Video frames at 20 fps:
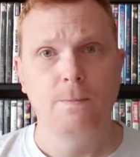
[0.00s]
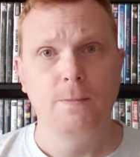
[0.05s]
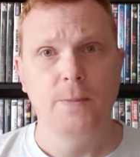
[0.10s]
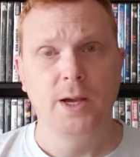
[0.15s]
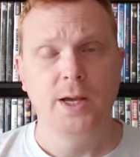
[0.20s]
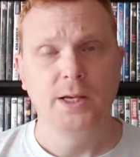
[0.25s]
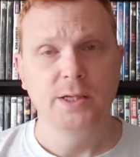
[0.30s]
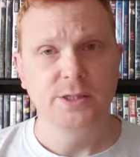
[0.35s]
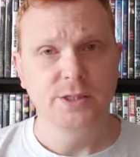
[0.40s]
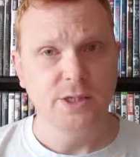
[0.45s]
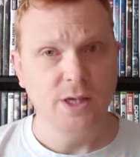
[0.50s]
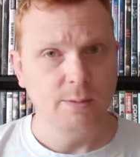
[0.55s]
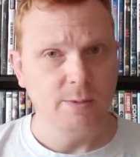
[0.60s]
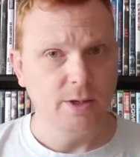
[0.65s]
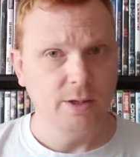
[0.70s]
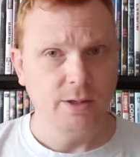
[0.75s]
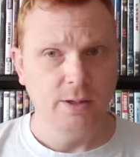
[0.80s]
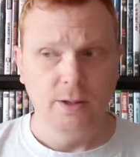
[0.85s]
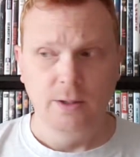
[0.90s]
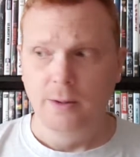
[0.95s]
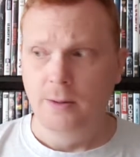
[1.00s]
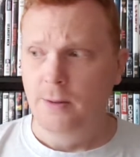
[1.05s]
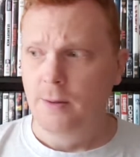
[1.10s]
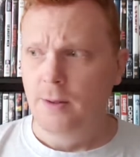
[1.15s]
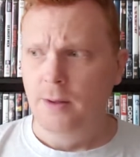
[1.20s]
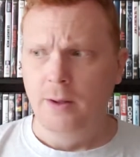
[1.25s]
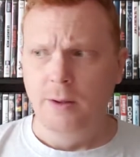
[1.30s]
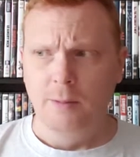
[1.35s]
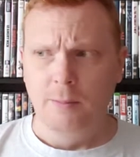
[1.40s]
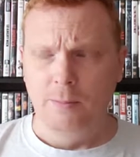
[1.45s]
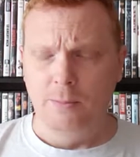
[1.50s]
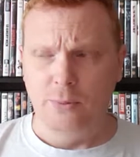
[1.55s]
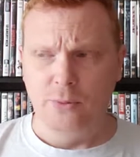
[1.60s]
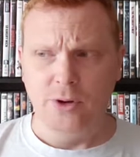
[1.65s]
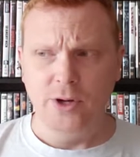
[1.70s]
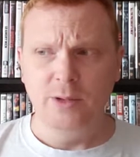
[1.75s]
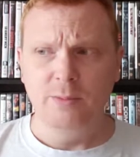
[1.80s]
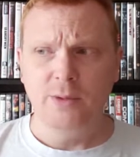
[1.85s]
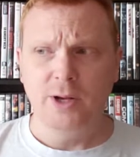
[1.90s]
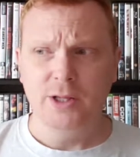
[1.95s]
I could stomach.
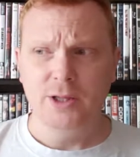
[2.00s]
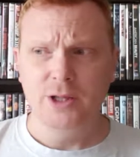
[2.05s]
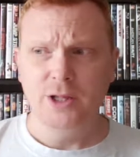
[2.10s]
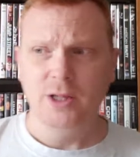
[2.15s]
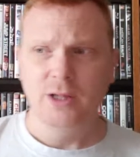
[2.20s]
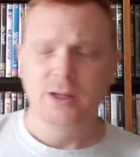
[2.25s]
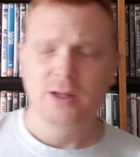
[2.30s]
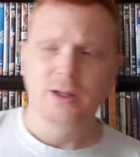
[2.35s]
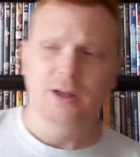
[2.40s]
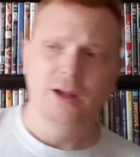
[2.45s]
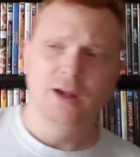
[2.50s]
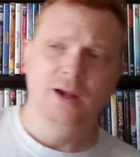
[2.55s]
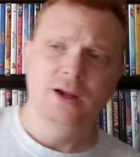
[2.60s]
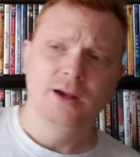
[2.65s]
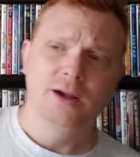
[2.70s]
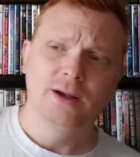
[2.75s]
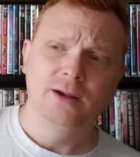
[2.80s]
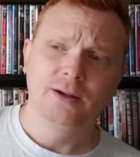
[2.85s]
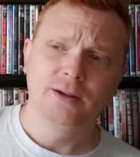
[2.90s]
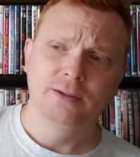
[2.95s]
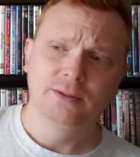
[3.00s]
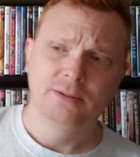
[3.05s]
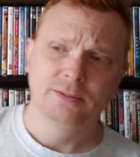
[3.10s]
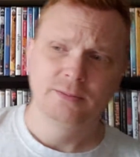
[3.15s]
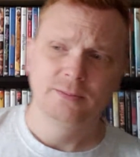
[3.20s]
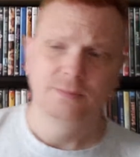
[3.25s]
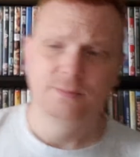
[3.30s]
Pretty much, I